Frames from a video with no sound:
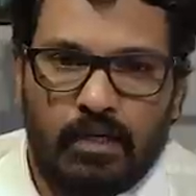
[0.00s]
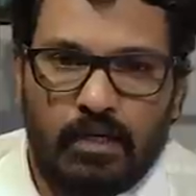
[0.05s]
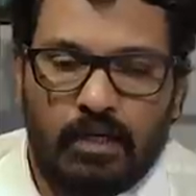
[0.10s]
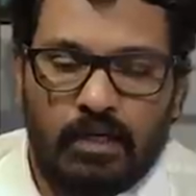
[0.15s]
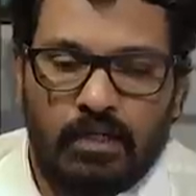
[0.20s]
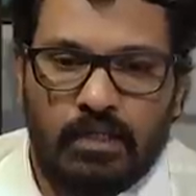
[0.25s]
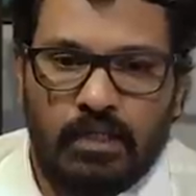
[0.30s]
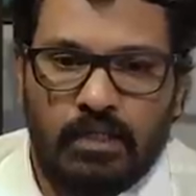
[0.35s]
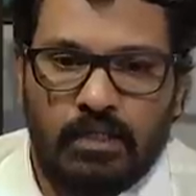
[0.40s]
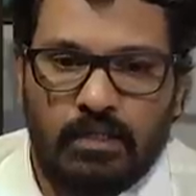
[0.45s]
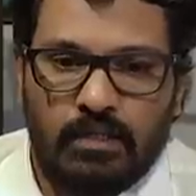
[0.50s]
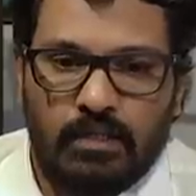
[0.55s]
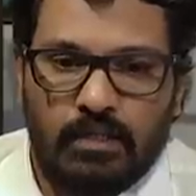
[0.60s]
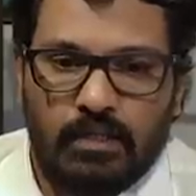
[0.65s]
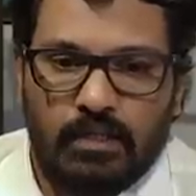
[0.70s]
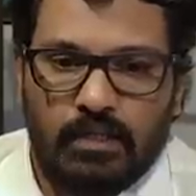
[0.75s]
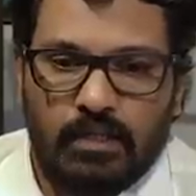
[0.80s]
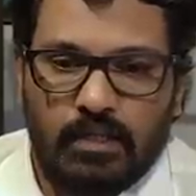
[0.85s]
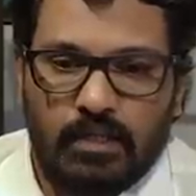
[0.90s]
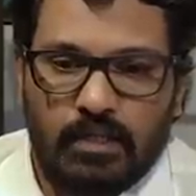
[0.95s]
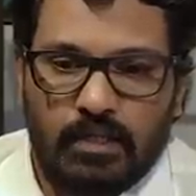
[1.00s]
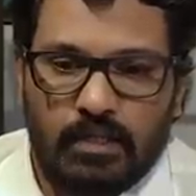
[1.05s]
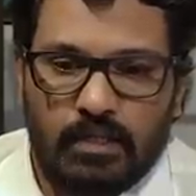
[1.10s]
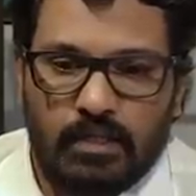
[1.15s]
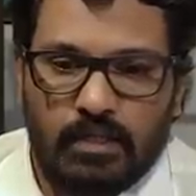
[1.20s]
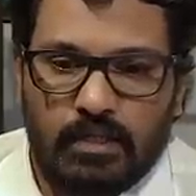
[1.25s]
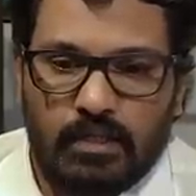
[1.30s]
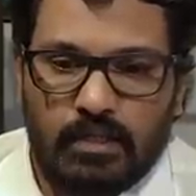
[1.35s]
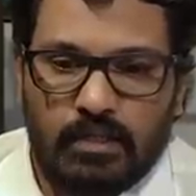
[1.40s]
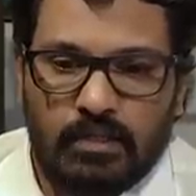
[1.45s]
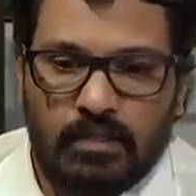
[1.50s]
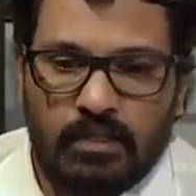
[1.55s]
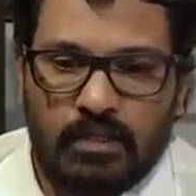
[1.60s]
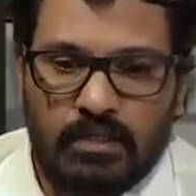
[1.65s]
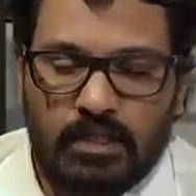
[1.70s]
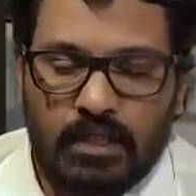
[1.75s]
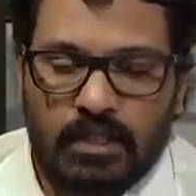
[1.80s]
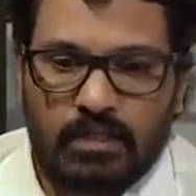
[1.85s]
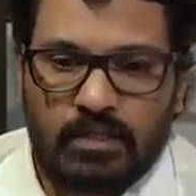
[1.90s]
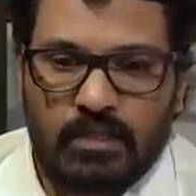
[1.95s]
And then
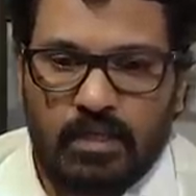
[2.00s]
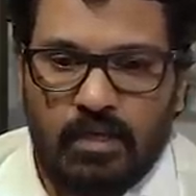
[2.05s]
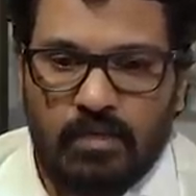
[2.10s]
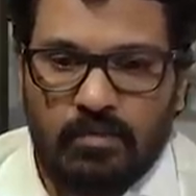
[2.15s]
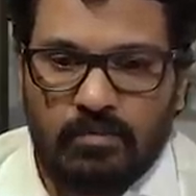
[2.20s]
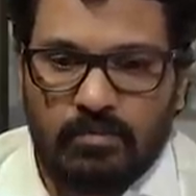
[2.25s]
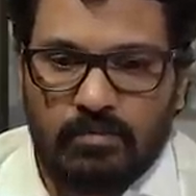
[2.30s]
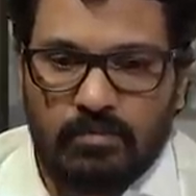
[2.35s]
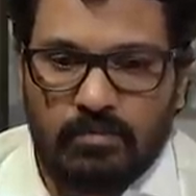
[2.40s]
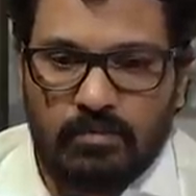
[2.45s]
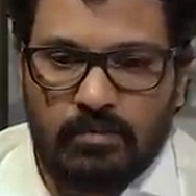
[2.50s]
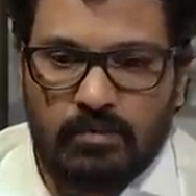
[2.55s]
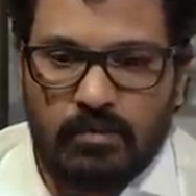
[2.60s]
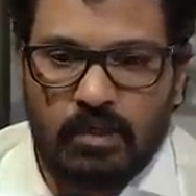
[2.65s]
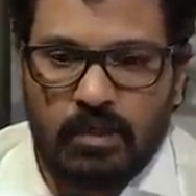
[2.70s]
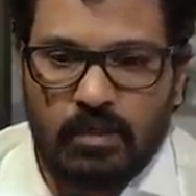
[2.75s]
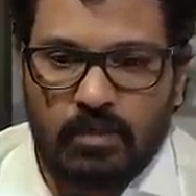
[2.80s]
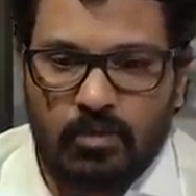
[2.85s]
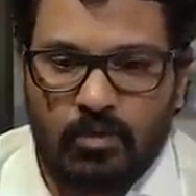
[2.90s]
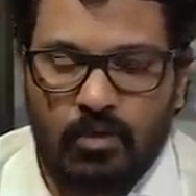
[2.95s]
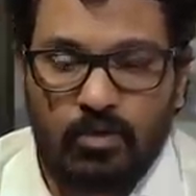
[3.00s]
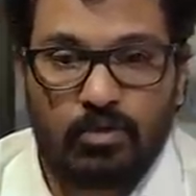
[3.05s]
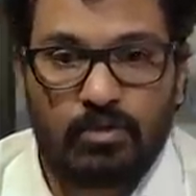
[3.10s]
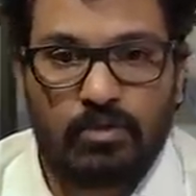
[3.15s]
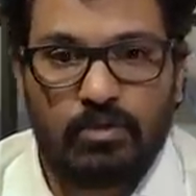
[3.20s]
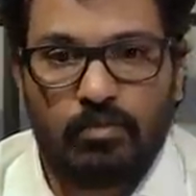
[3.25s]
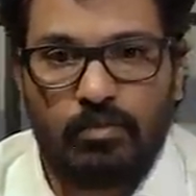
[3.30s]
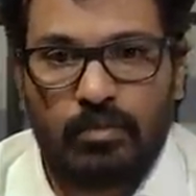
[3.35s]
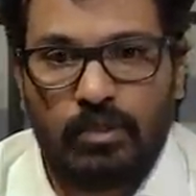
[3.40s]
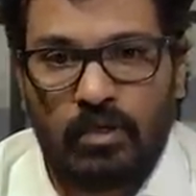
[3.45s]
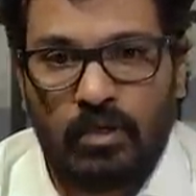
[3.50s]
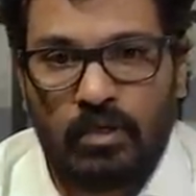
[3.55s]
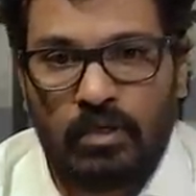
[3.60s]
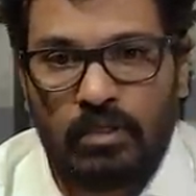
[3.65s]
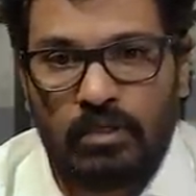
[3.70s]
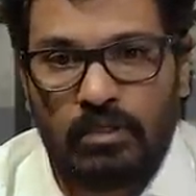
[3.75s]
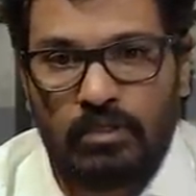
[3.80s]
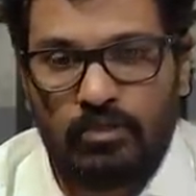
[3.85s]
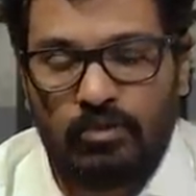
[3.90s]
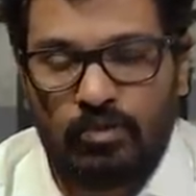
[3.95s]
this exam goes
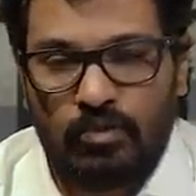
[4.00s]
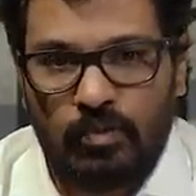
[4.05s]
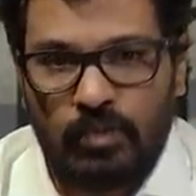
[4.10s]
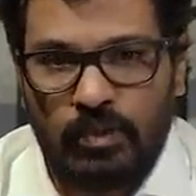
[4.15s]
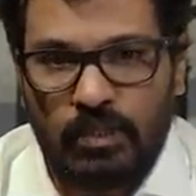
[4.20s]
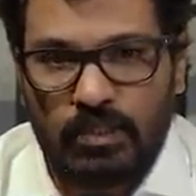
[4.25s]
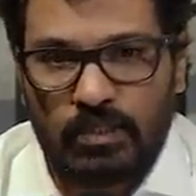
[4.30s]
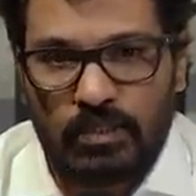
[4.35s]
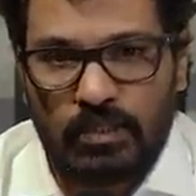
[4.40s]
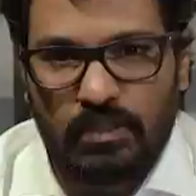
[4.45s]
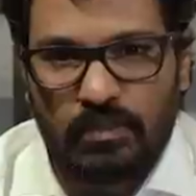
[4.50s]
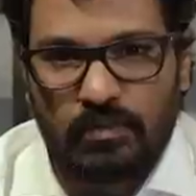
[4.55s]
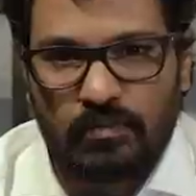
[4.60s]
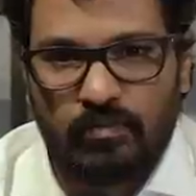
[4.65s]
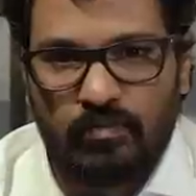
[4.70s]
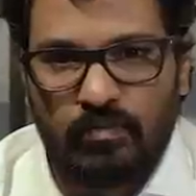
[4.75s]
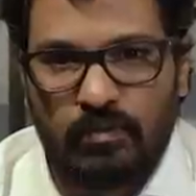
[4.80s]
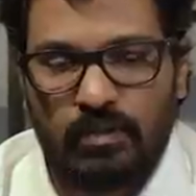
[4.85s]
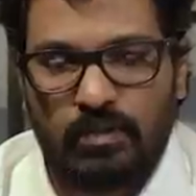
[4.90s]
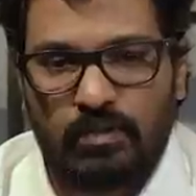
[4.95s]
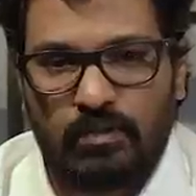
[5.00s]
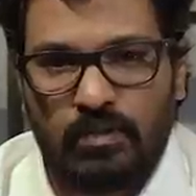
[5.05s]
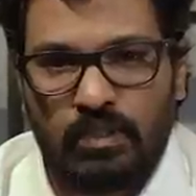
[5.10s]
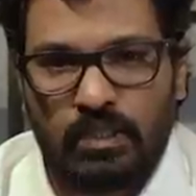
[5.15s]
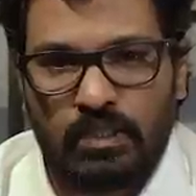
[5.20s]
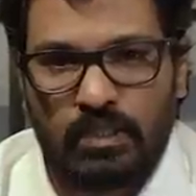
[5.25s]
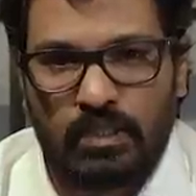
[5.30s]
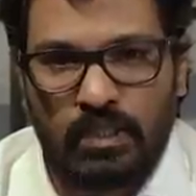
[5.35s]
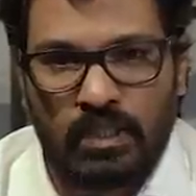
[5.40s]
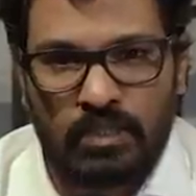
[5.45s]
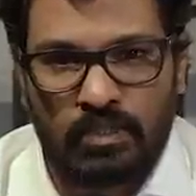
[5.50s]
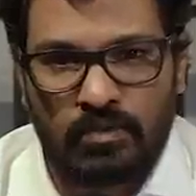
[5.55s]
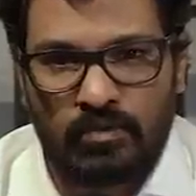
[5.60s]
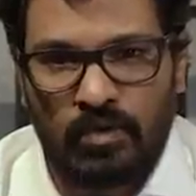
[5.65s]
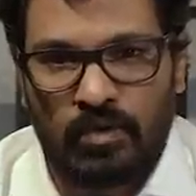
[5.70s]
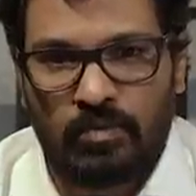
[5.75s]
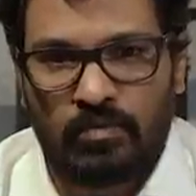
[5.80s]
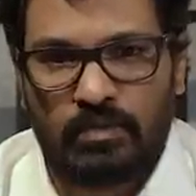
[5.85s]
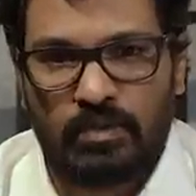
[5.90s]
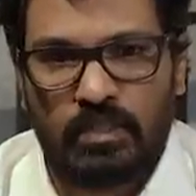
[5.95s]
beyond UPSC, so it
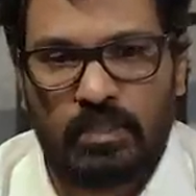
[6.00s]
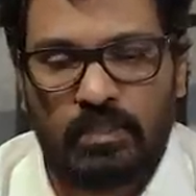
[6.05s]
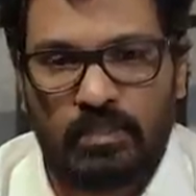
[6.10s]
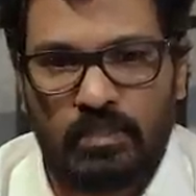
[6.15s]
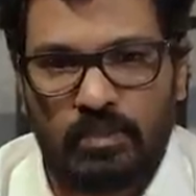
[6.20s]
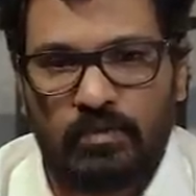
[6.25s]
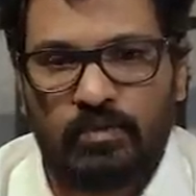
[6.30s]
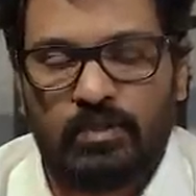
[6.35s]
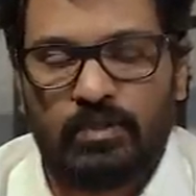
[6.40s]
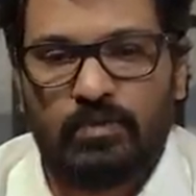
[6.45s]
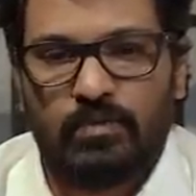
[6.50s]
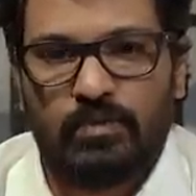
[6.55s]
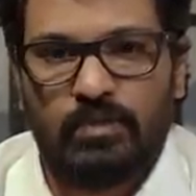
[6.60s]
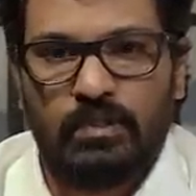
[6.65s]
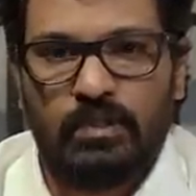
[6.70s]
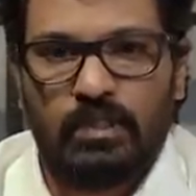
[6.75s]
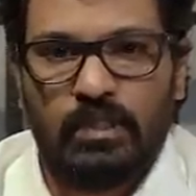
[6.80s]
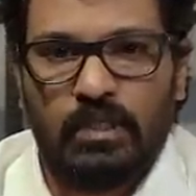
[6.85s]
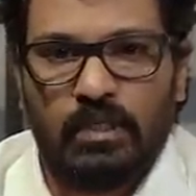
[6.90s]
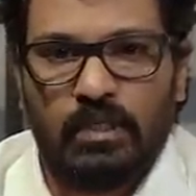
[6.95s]
transforms an individual.